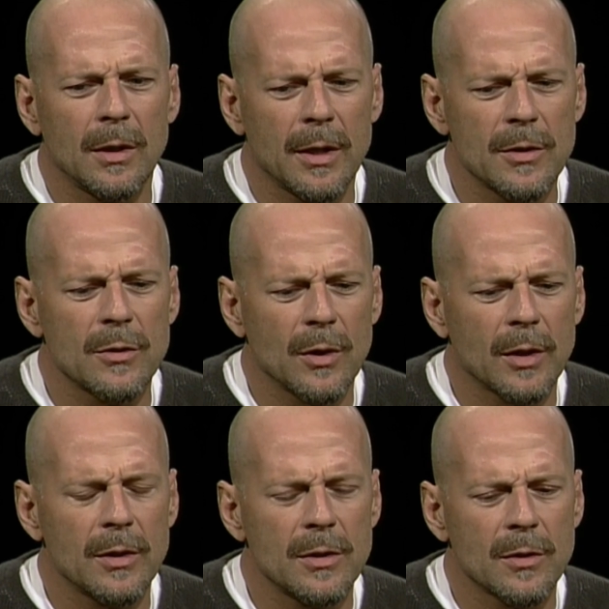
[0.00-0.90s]

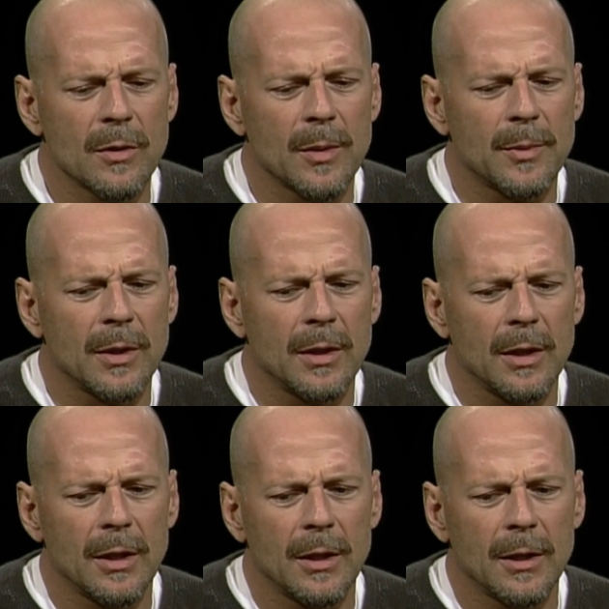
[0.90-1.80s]
constructed script, and
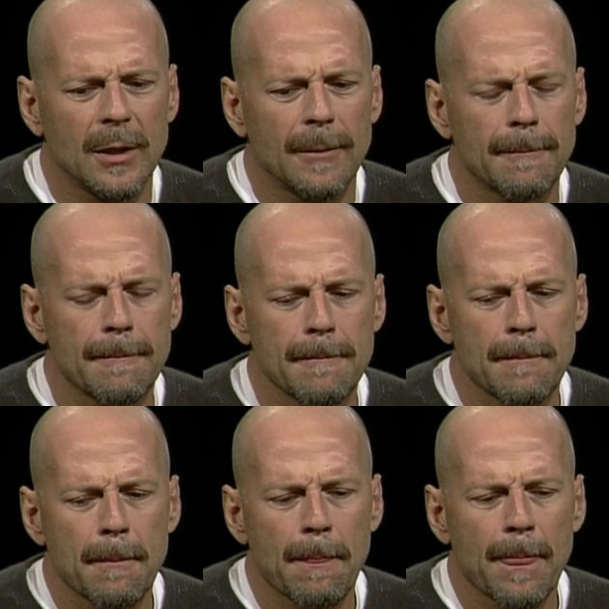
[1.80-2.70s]
and uh,
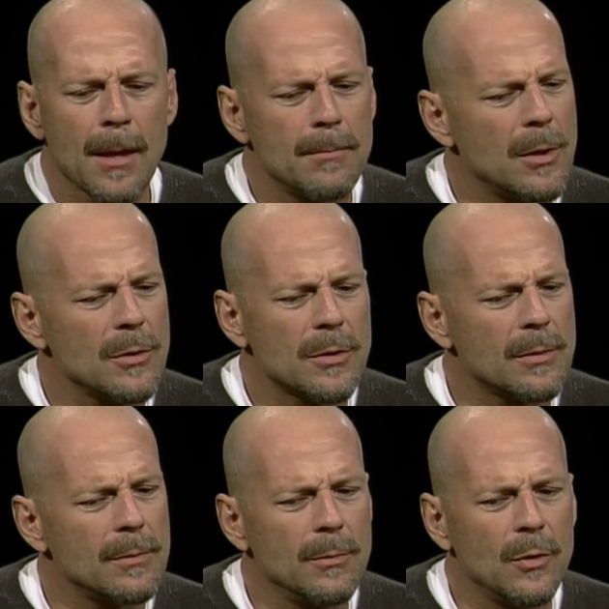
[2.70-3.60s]
most
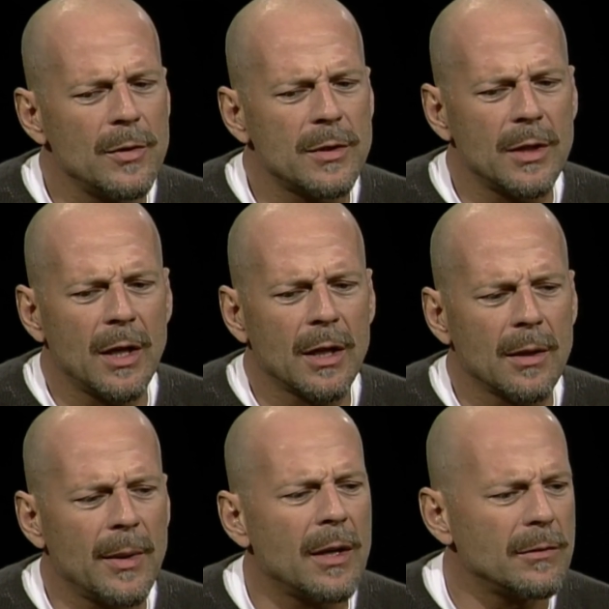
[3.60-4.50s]
movies today
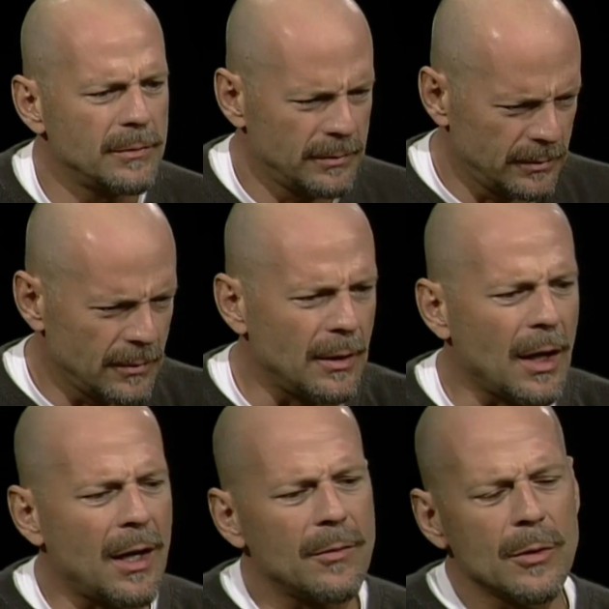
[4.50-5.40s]
come out of
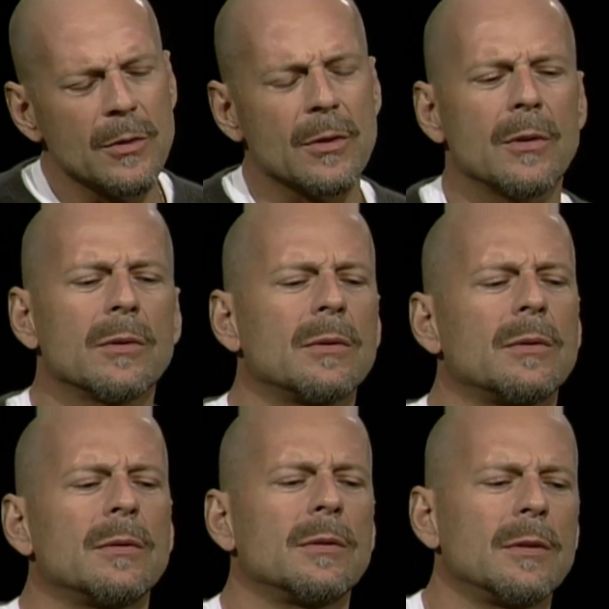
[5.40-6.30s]
novels or
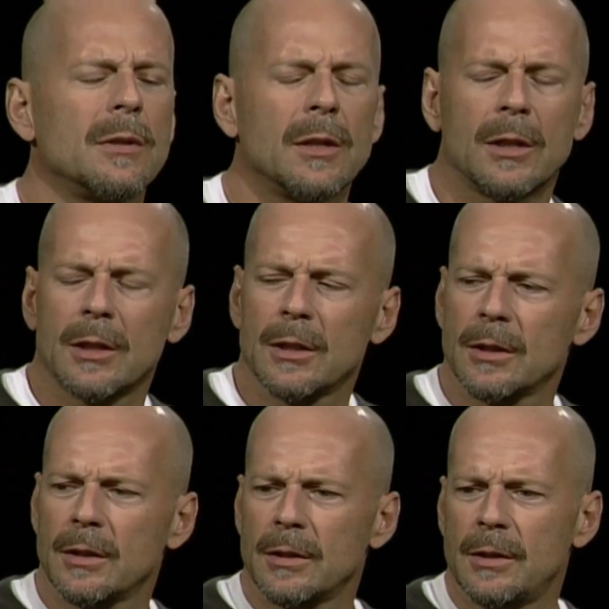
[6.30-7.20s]
uh, yeah.
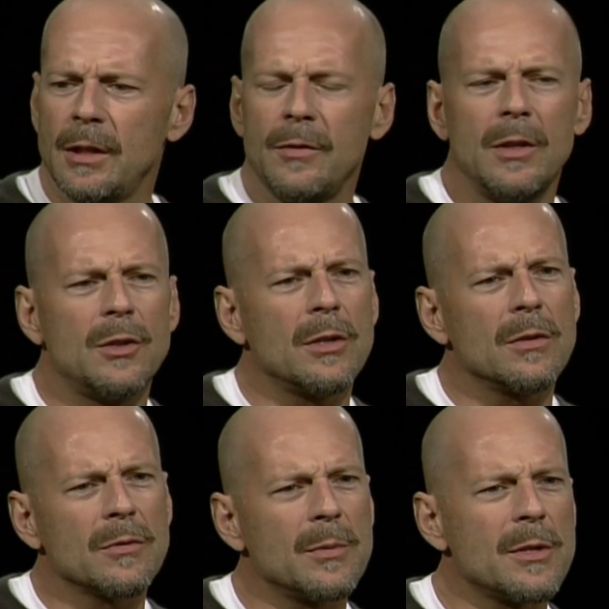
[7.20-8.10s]
T V
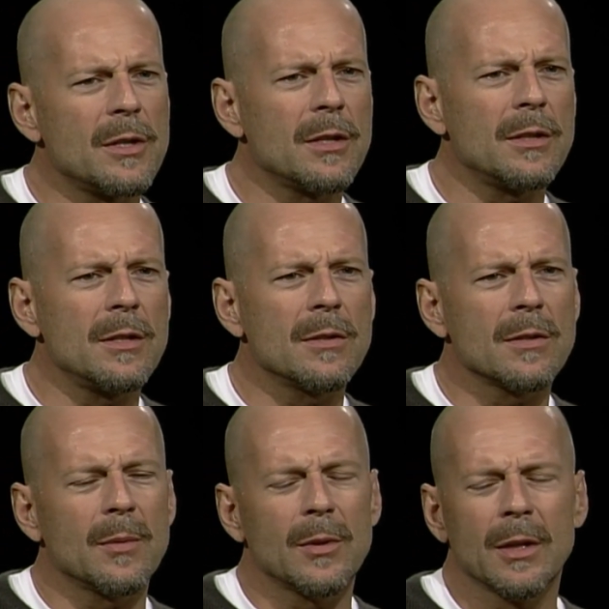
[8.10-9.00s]
shows from the sixties or
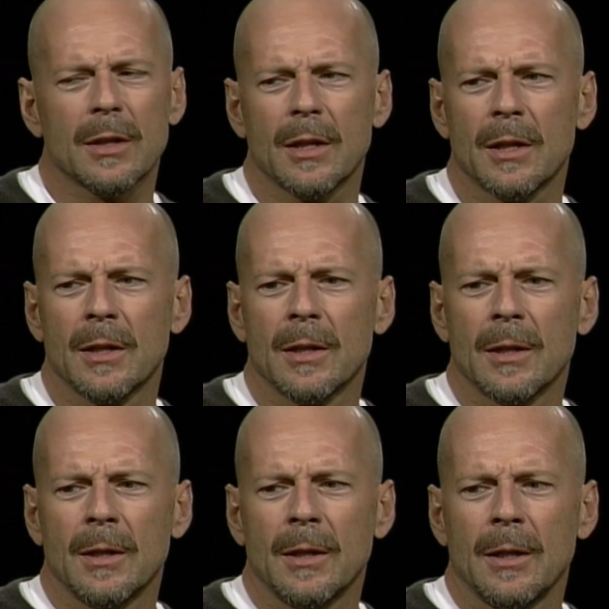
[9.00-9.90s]
something like that.
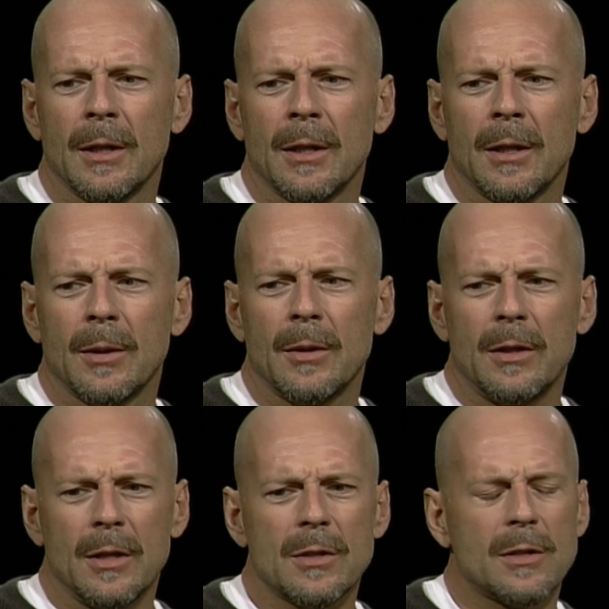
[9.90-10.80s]
Some.
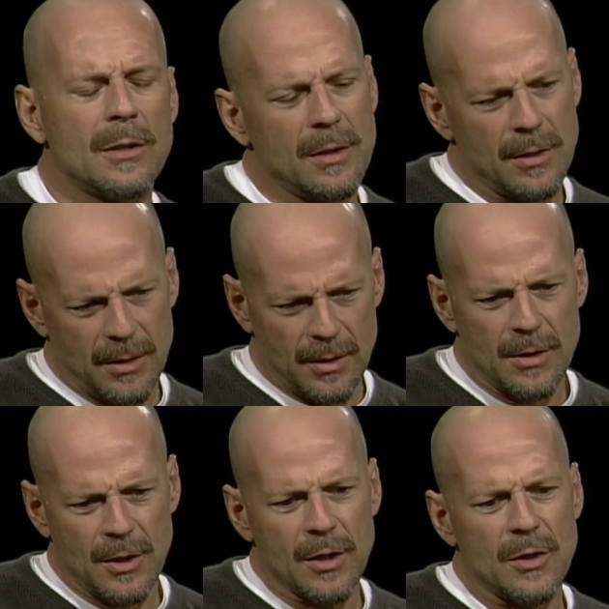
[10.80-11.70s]
This
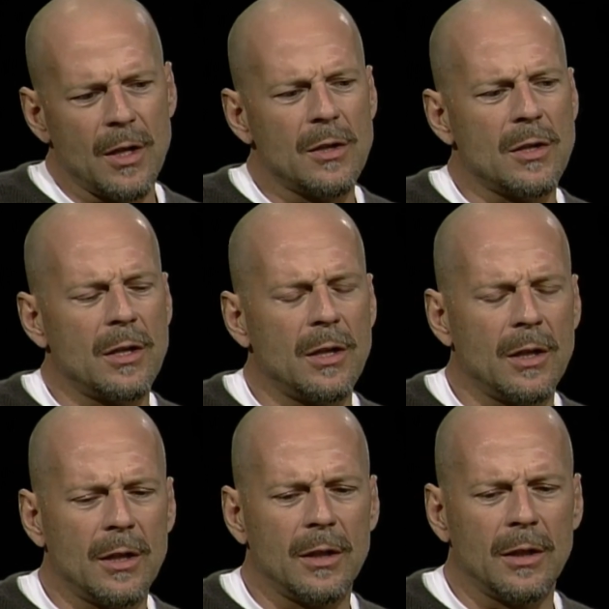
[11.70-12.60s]
Sixth Sense and
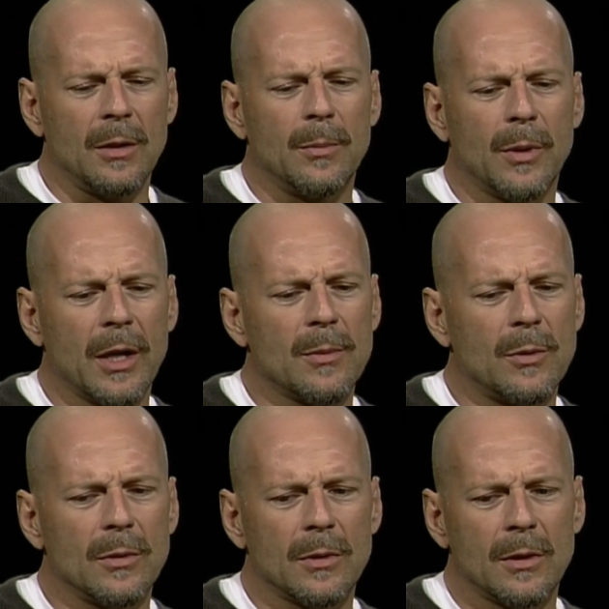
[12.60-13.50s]
uh,
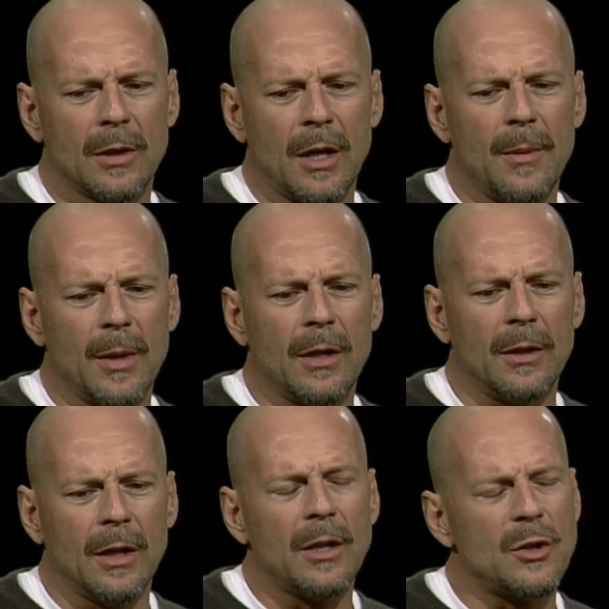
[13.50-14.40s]
Unbreakable came out of
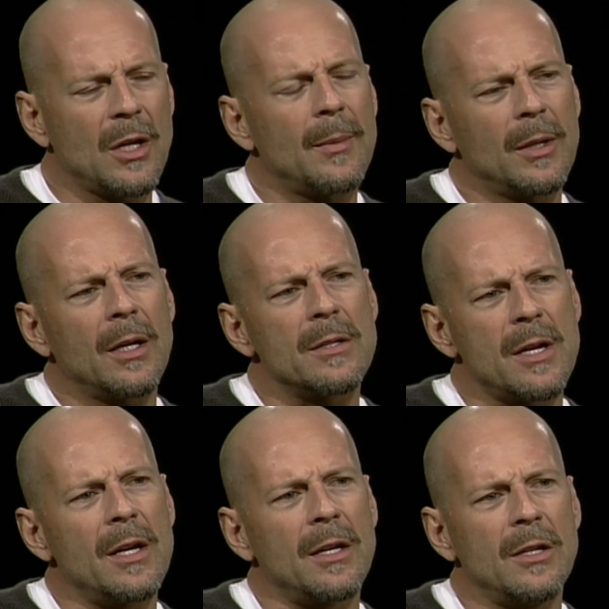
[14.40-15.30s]
Night Shyamalan's
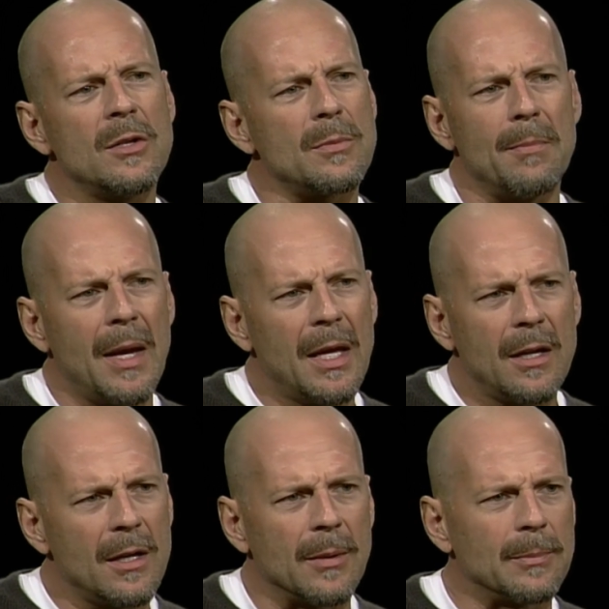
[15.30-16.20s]
head. He just made it
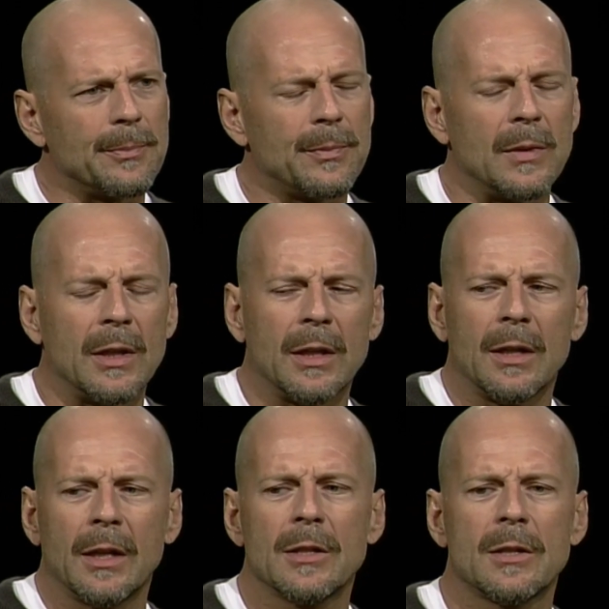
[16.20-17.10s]
up. And
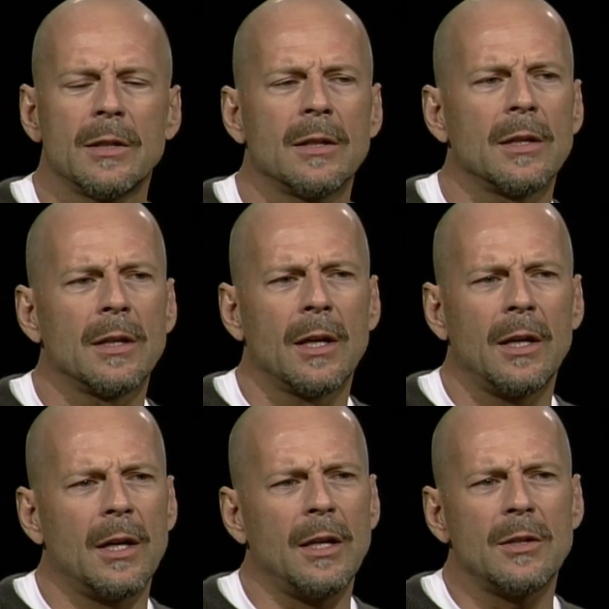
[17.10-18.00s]
Is I that just, right?
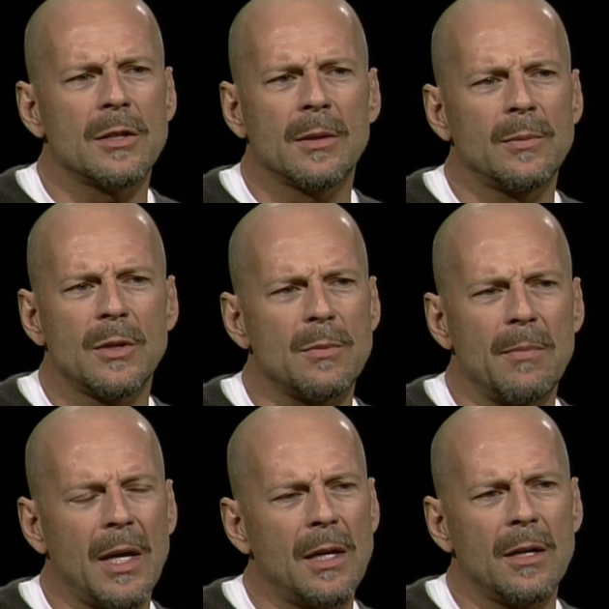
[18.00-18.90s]
Yeah, he just just
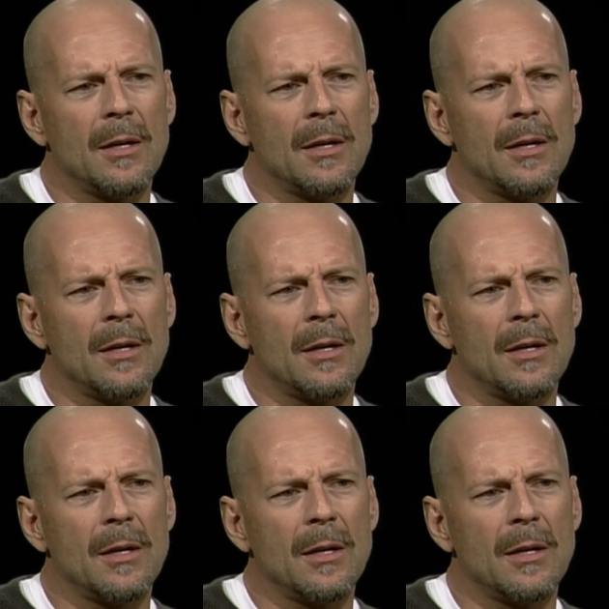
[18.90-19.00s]
made I it up. I